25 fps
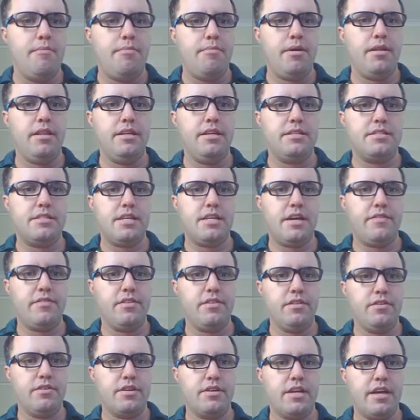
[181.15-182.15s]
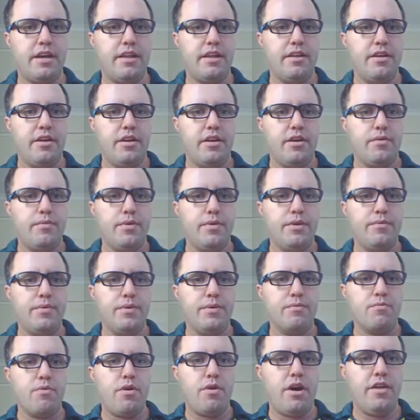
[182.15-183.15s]
but let's have a look at we,
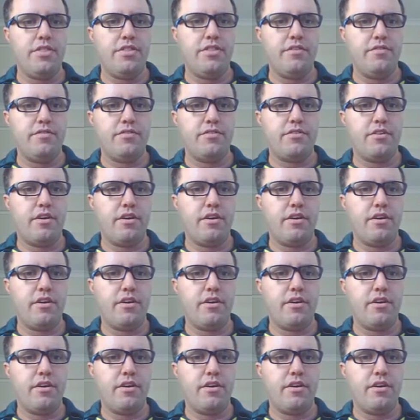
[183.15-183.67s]
we write them so